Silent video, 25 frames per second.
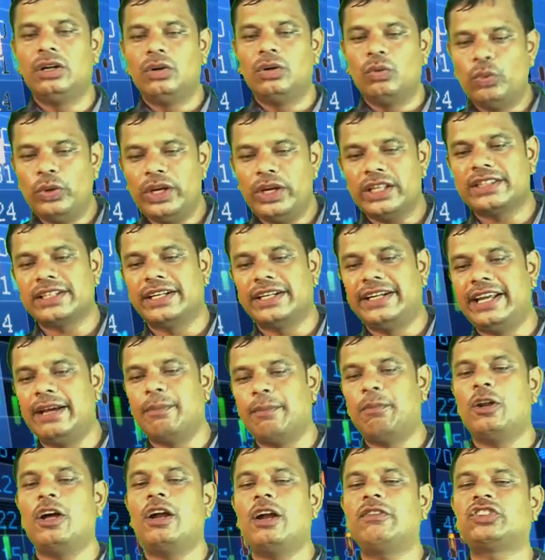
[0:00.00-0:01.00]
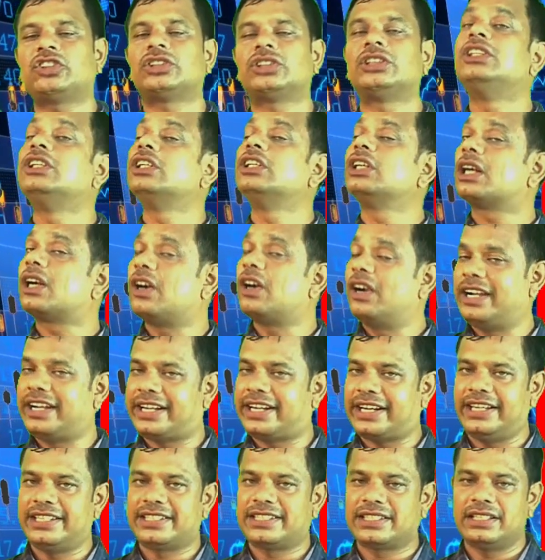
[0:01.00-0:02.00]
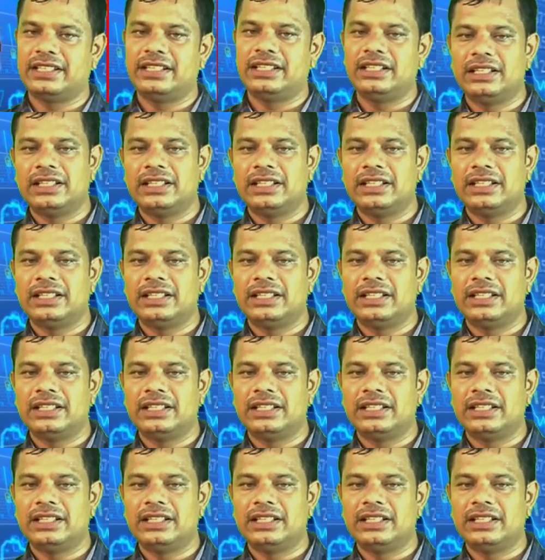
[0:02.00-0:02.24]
with developed countries.